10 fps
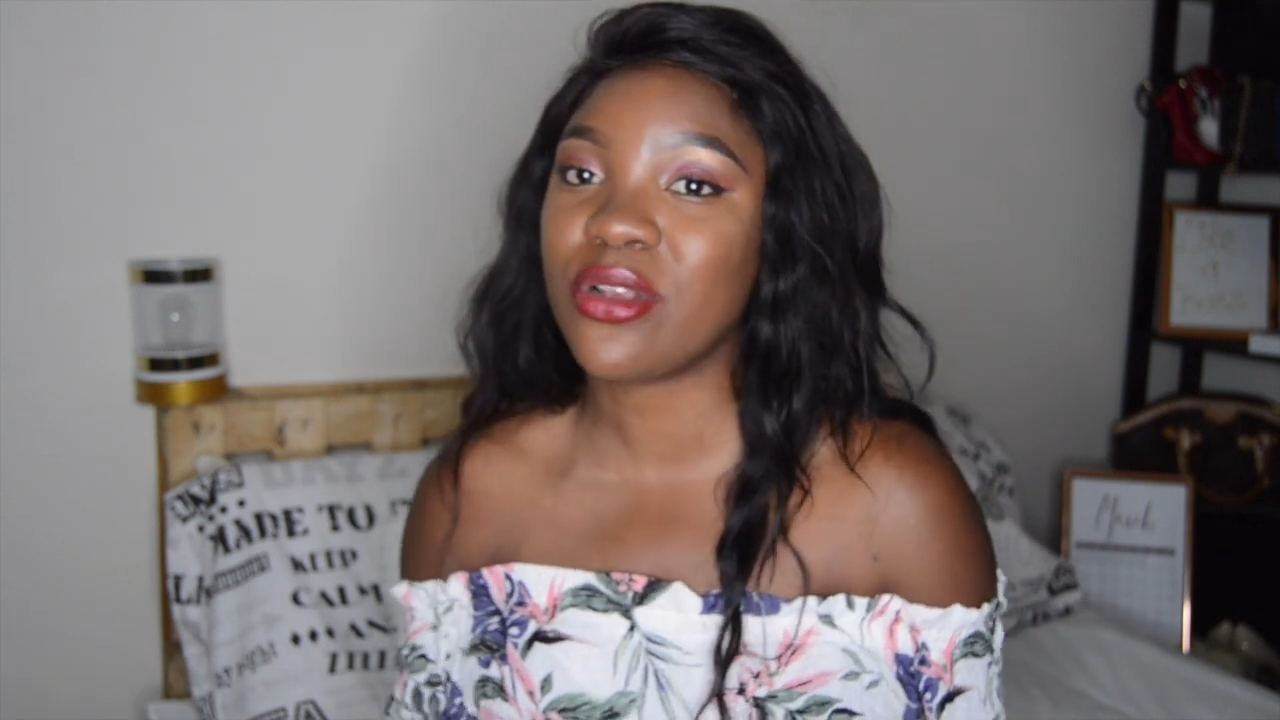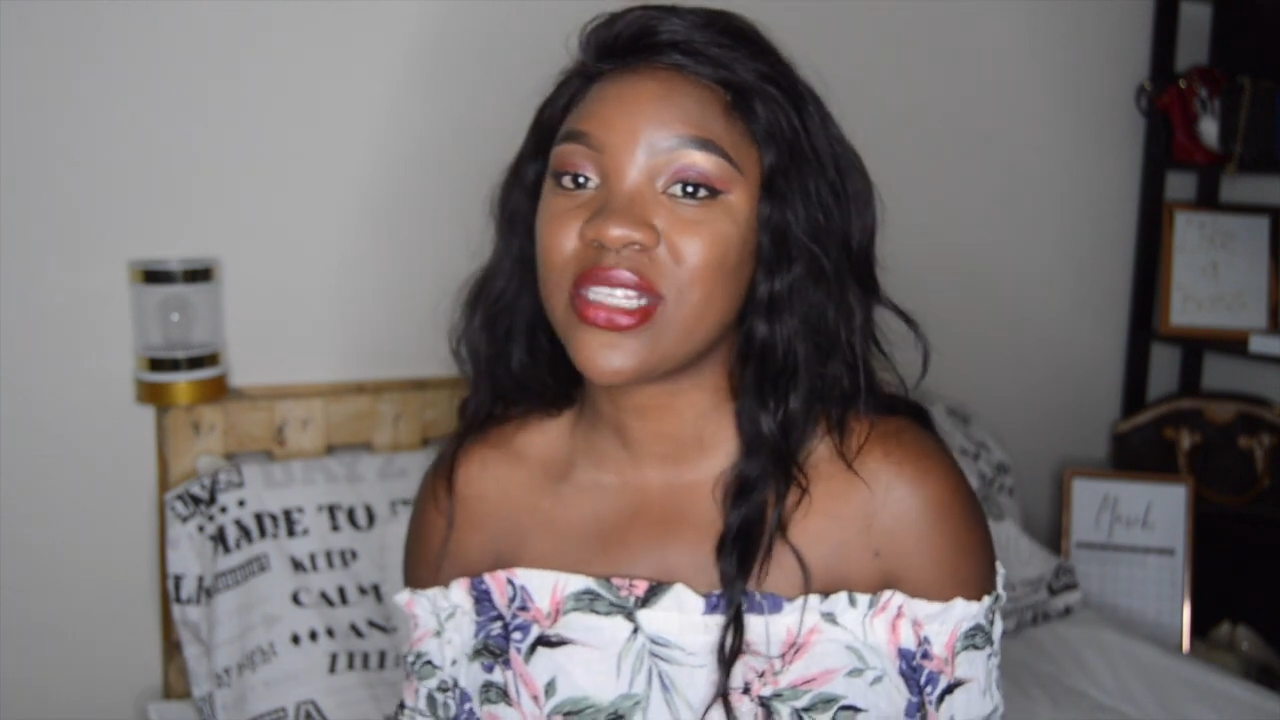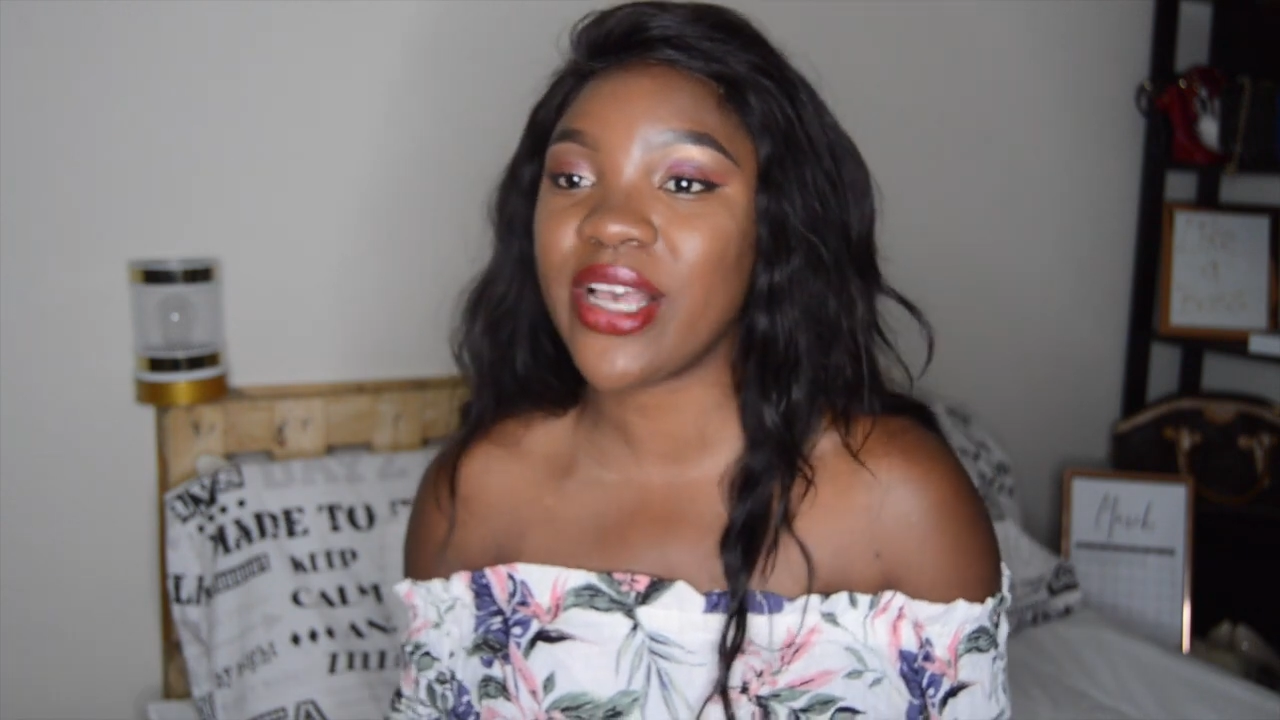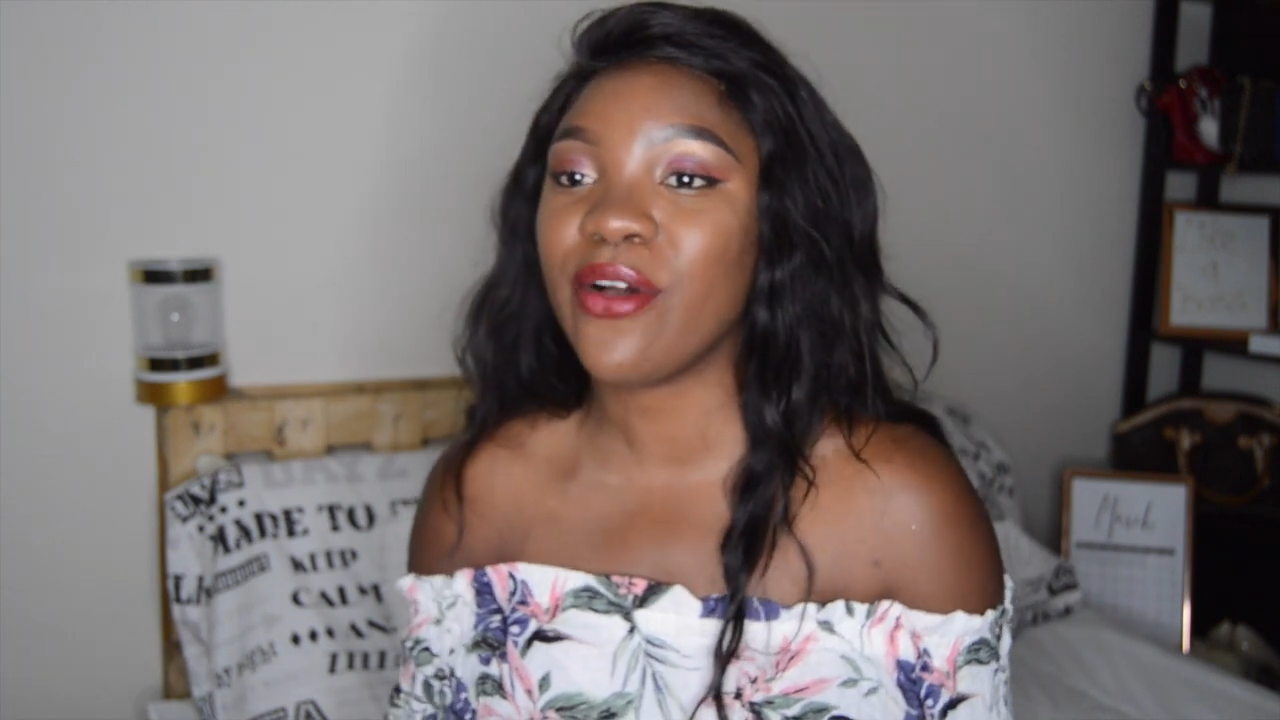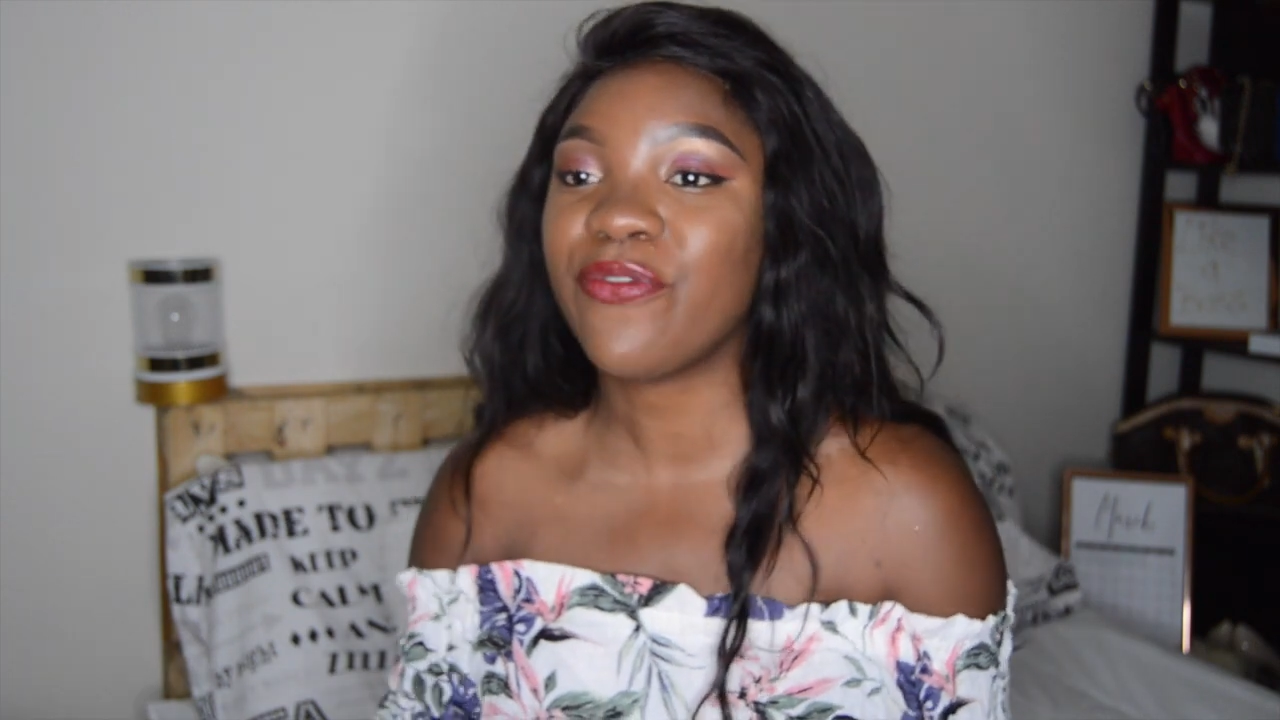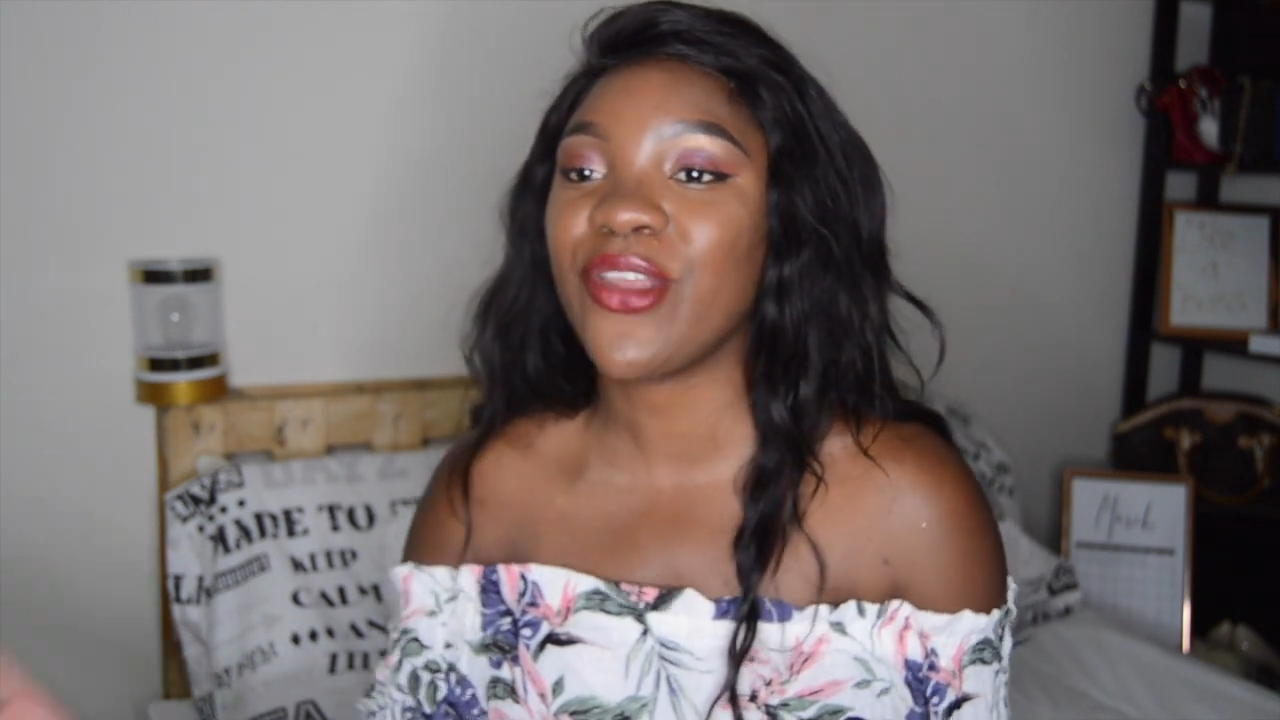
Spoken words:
yourself,